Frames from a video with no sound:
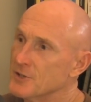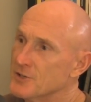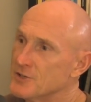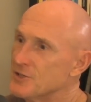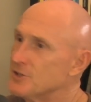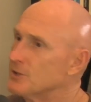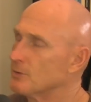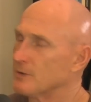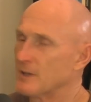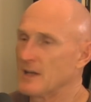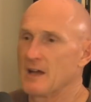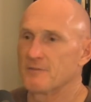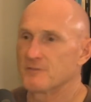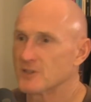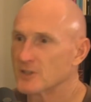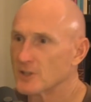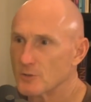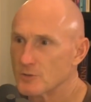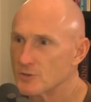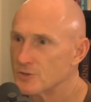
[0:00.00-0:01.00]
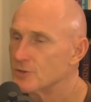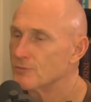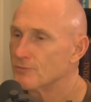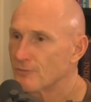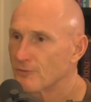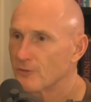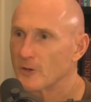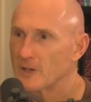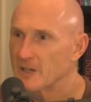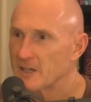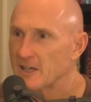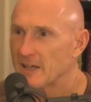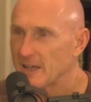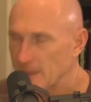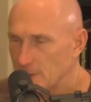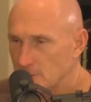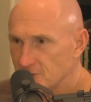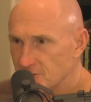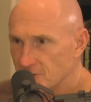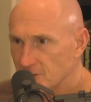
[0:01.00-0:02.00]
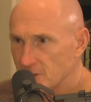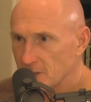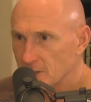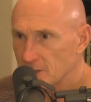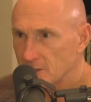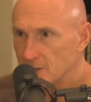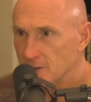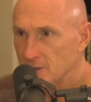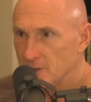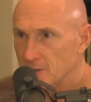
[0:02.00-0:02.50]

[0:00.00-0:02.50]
you don't have to go do free counseling.